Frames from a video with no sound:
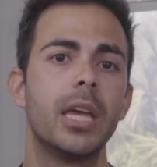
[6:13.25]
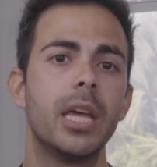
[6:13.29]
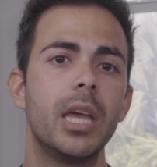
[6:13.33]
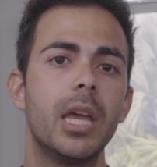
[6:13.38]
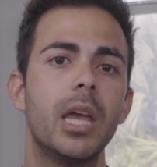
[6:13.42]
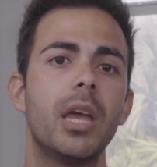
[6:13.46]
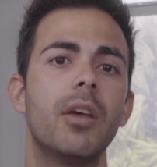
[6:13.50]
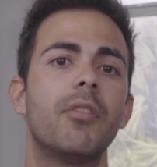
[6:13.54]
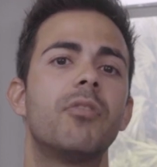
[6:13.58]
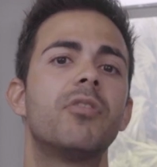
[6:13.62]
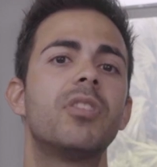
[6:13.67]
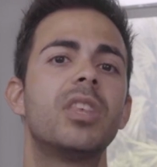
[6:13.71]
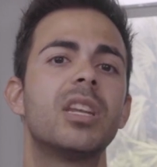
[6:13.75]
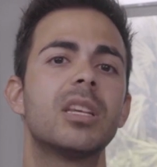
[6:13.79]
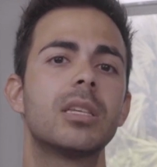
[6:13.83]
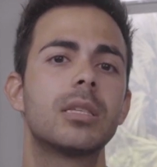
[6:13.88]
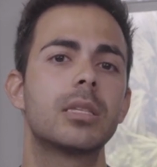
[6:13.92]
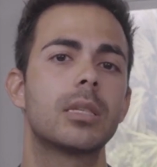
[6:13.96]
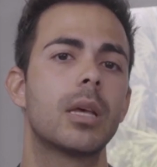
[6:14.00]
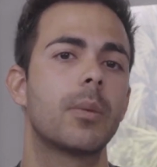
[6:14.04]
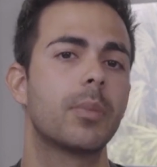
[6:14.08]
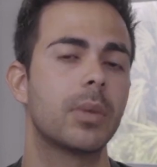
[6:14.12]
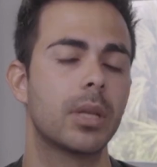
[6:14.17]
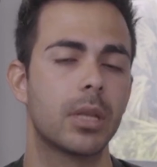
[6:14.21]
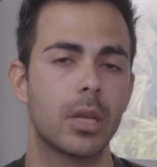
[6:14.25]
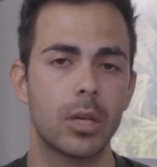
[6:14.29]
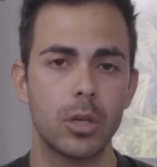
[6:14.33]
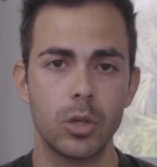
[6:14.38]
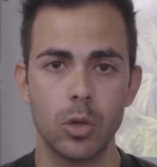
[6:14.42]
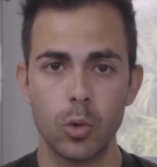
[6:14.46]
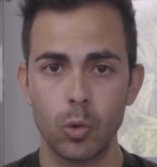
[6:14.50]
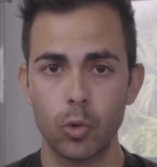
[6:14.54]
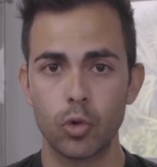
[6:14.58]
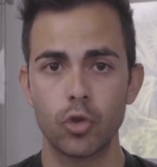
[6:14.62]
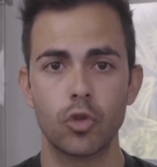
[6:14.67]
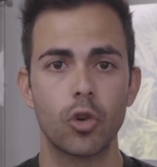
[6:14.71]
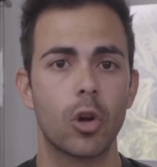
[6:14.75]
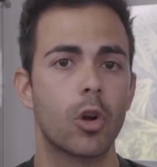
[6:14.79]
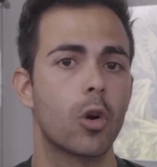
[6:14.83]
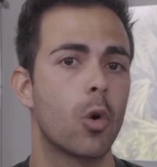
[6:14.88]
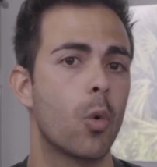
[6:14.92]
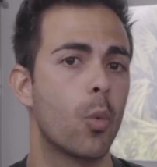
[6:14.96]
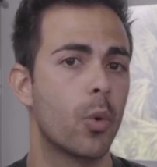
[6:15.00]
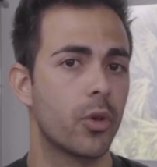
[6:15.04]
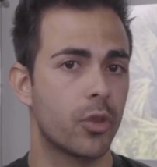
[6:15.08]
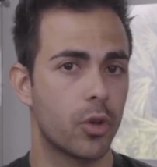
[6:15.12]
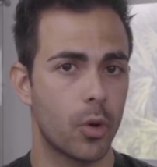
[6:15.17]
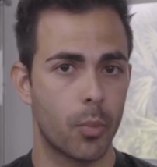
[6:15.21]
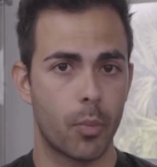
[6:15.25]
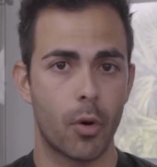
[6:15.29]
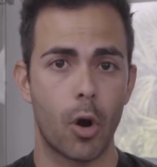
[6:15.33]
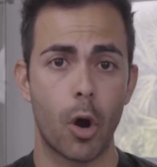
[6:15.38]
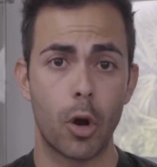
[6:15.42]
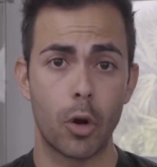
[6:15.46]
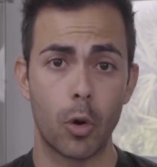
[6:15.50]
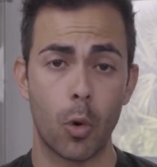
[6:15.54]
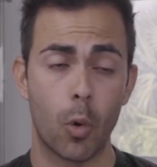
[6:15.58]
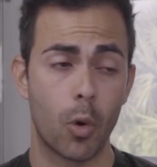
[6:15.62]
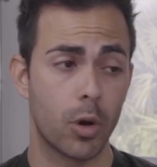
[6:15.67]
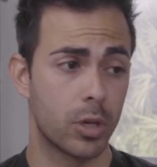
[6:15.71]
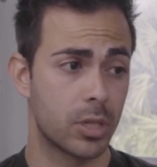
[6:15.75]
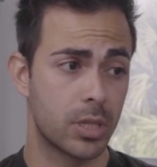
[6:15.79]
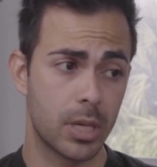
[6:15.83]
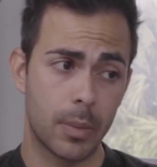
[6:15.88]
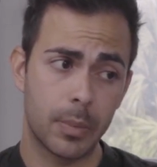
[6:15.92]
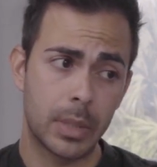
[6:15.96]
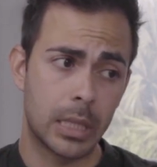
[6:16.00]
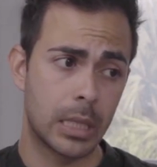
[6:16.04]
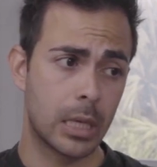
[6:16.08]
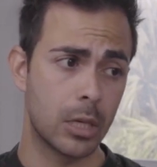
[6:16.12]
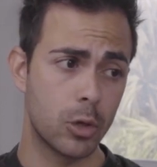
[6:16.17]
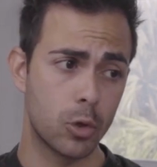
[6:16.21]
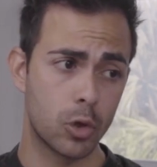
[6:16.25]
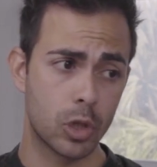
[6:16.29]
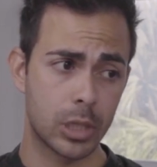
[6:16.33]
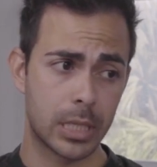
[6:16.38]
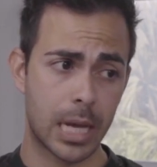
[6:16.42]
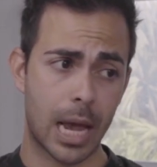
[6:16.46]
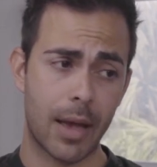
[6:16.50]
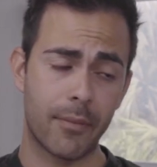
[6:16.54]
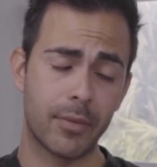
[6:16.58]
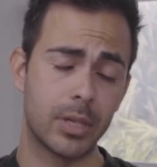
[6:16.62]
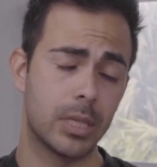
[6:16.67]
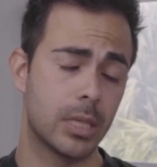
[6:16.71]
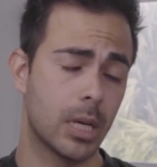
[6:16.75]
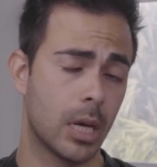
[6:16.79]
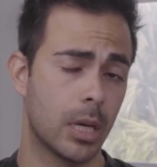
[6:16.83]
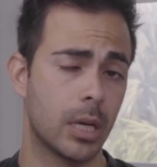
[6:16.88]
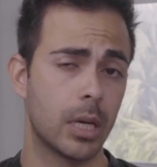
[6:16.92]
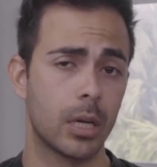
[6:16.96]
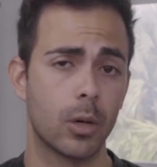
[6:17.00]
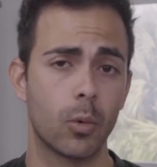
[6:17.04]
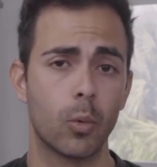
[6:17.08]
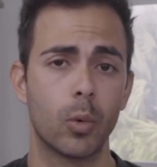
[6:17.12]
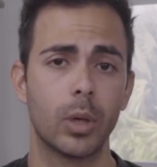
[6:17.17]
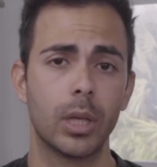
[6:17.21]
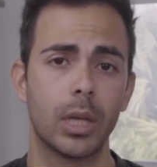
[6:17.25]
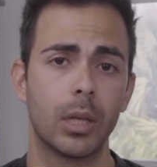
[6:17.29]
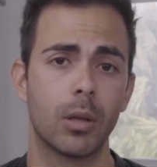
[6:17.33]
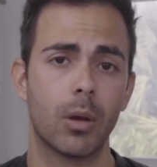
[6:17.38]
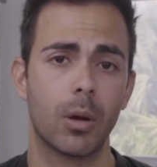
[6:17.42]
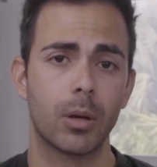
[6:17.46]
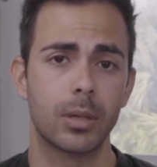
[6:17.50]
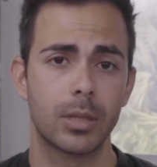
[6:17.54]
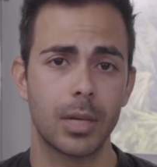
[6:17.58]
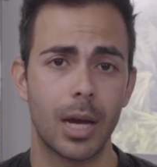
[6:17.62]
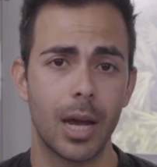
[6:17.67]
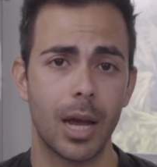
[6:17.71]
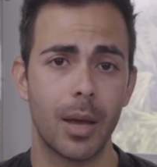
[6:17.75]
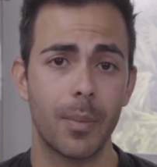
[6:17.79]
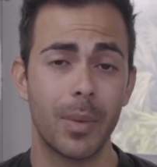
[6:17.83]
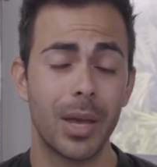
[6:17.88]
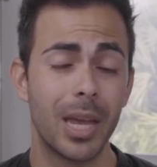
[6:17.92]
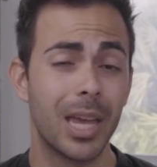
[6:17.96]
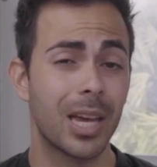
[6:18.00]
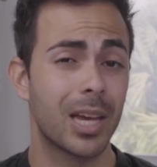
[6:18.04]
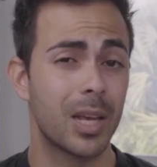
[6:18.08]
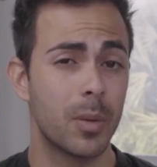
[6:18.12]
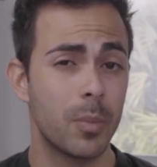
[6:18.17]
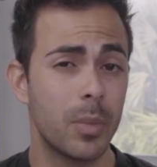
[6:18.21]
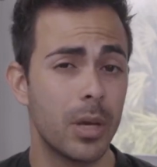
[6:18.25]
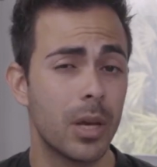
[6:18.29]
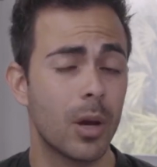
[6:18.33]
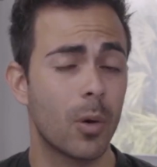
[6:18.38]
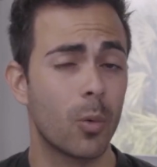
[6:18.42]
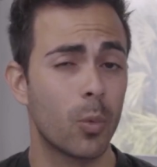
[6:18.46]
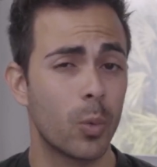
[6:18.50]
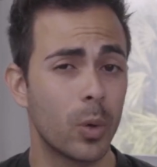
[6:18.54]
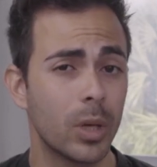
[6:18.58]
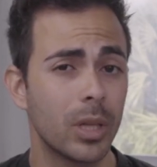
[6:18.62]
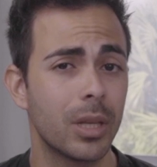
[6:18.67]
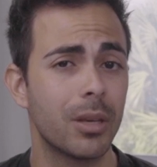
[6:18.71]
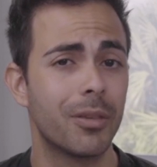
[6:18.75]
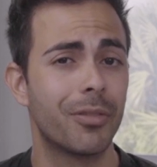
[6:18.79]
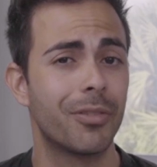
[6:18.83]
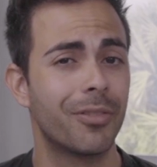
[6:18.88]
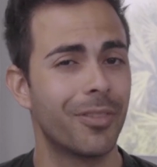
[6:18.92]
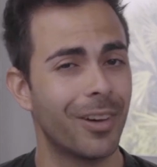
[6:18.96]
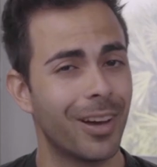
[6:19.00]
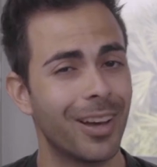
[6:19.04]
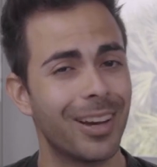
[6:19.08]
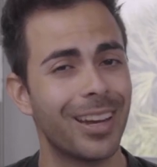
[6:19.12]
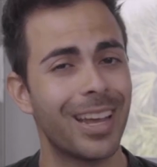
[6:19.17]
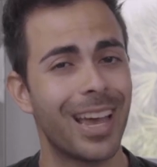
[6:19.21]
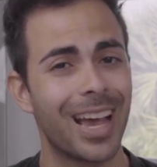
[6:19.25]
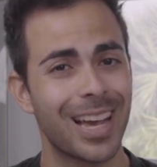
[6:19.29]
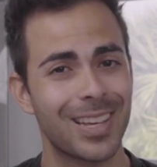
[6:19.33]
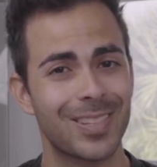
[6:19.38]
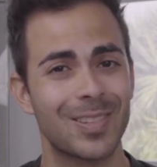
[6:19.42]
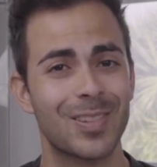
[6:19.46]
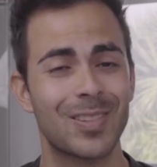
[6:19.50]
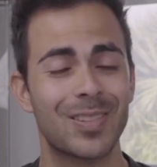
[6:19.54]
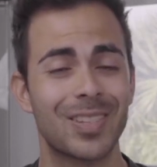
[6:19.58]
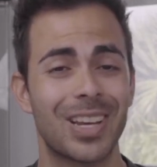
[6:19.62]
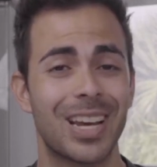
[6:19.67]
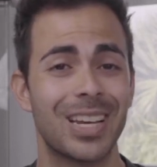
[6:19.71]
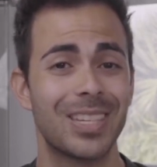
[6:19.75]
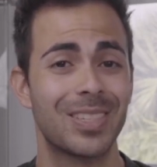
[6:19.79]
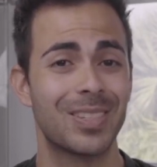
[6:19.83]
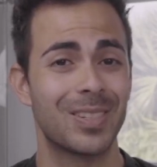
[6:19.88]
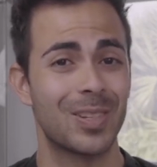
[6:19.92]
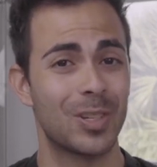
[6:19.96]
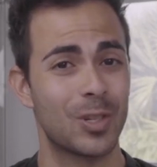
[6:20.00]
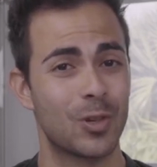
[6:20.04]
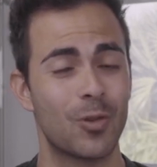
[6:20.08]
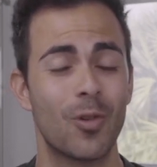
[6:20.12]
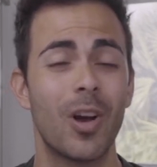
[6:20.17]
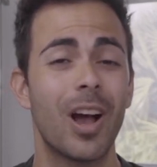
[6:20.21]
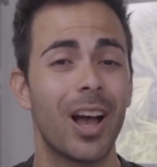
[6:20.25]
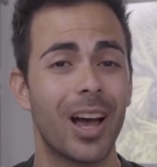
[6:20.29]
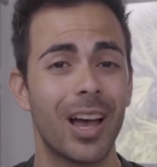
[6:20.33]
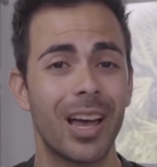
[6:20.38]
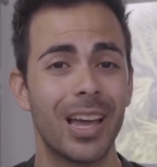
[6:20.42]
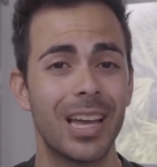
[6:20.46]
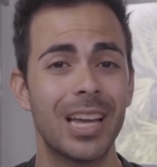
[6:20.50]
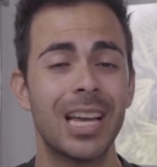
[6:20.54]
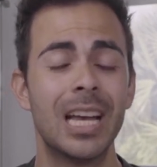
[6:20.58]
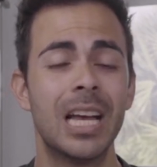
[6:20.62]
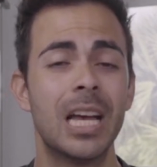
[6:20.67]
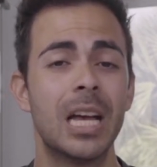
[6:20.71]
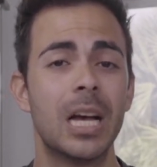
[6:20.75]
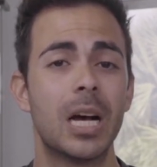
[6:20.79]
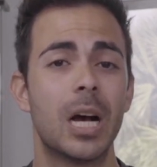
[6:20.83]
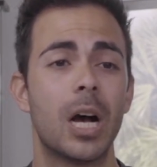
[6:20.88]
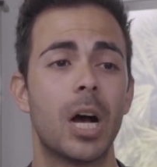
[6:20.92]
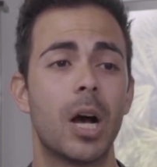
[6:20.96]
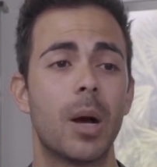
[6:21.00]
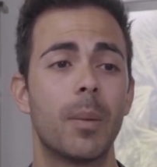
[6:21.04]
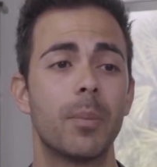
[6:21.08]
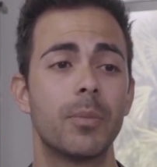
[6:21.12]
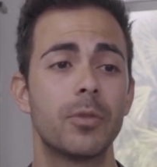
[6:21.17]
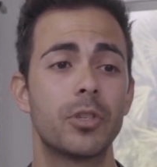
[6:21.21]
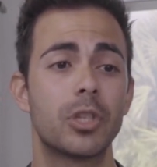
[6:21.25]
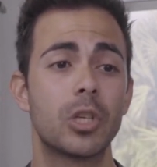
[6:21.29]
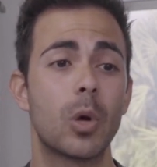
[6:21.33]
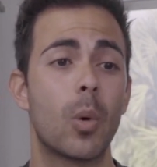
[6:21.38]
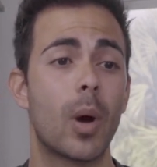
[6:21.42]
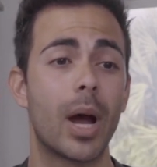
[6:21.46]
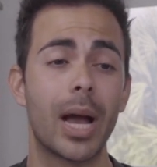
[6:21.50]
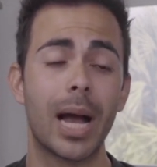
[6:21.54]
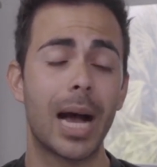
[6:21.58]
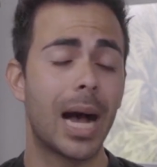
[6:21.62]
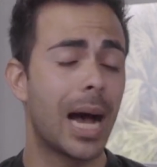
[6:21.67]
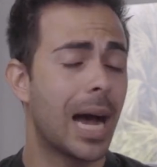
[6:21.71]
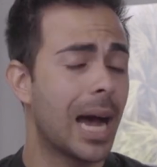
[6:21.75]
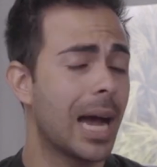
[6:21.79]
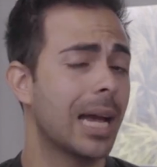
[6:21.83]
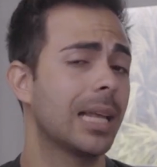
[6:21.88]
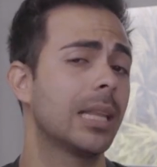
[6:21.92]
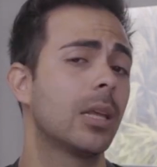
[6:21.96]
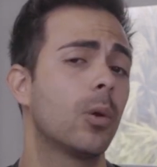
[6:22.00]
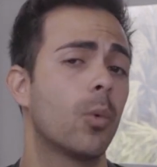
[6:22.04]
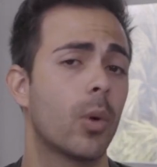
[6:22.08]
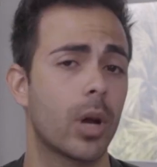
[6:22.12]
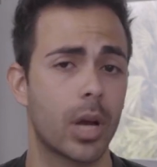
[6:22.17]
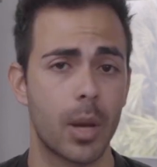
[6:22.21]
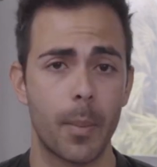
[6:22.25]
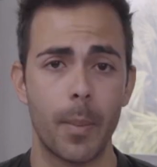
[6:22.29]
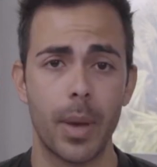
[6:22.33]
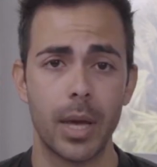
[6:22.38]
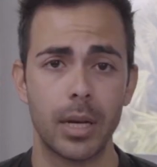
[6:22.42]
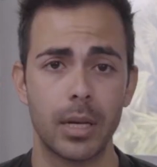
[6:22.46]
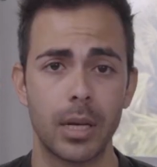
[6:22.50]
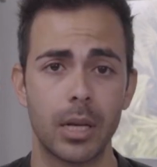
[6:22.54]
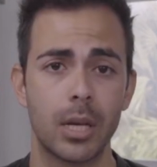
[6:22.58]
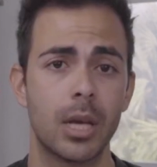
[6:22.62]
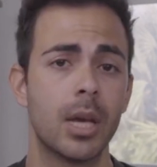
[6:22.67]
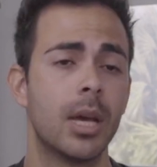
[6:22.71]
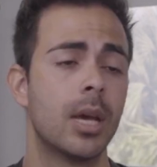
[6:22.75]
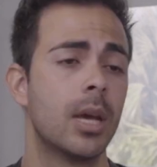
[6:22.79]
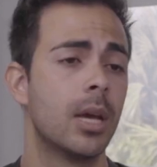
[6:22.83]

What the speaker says: If it is something that you struggle with your partner, or it's something that you just haven't done in a really long time, it can be a really fun exercise to try. So I highly recommend it.